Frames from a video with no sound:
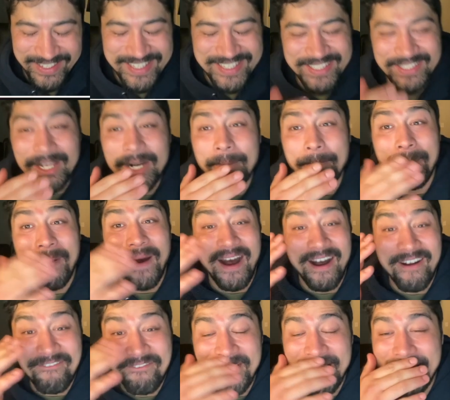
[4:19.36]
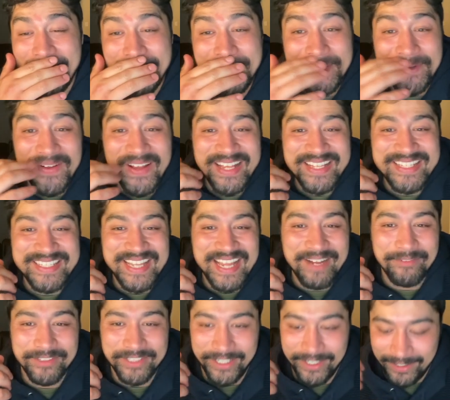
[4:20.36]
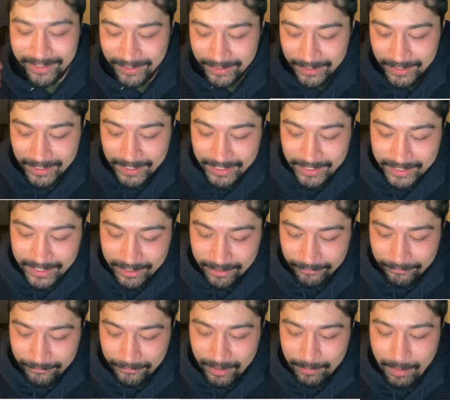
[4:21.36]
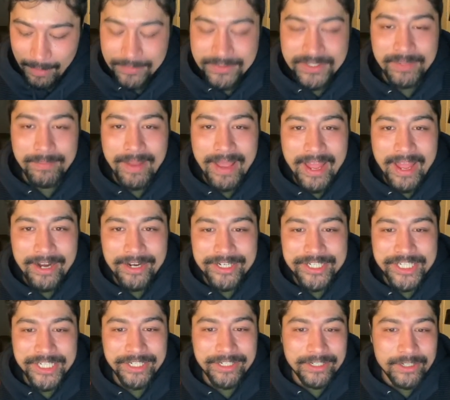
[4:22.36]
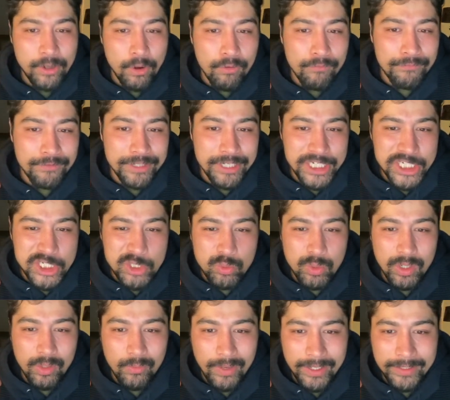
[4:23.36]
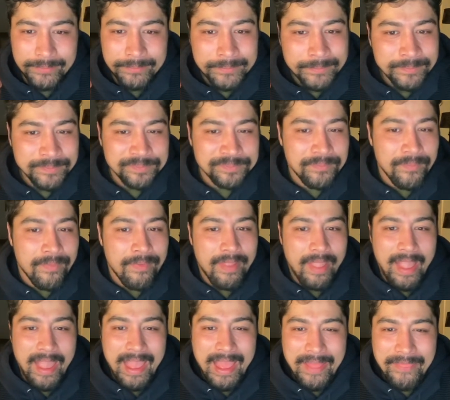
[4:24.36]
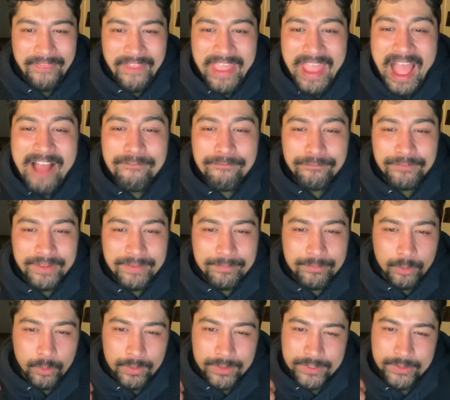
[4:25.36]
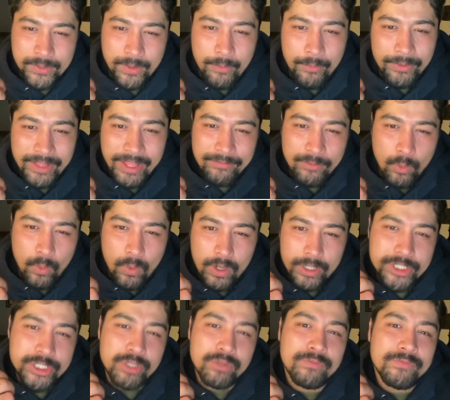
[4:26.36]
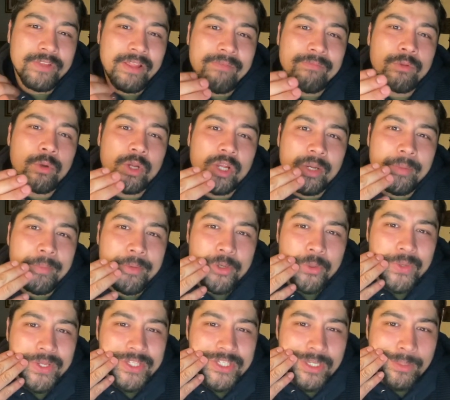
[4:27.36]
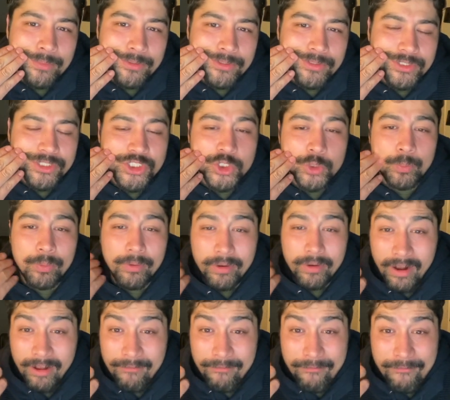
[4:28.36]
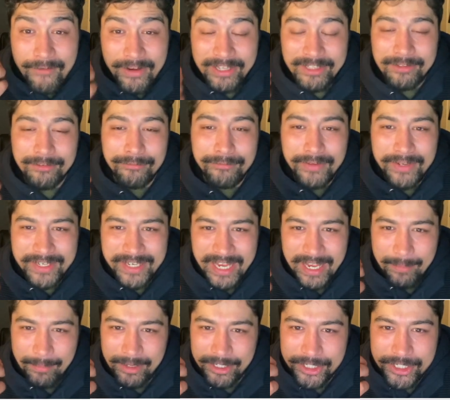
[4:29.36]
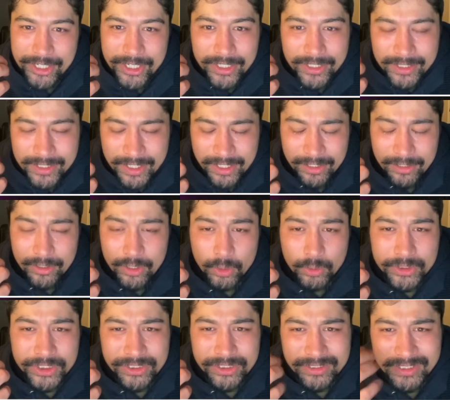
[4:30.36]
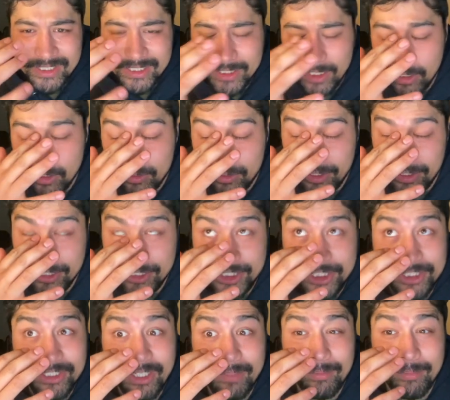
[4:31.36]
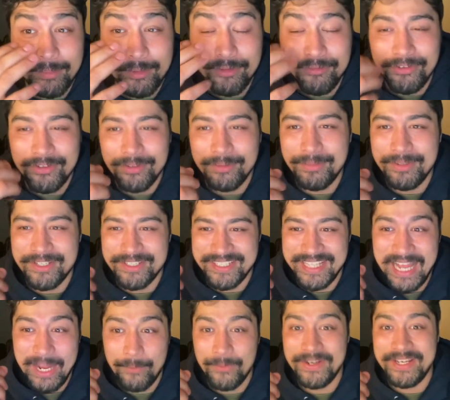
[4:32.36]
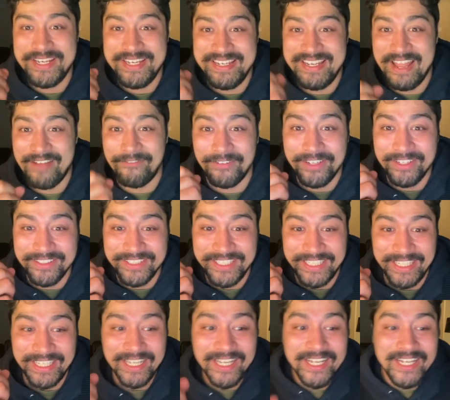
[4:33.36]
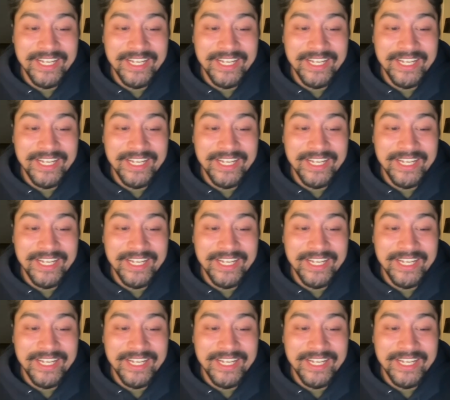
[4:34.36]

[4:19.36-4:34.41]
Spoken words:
Slurpuff into Escavalier. Gonna farm up some energy here, go for the drill run. And they have flamethrower, so I really have to watch out. Flamethrower gonna be doing double super effective damage. Gonna no shield gonna shield up the move here, because that would definitely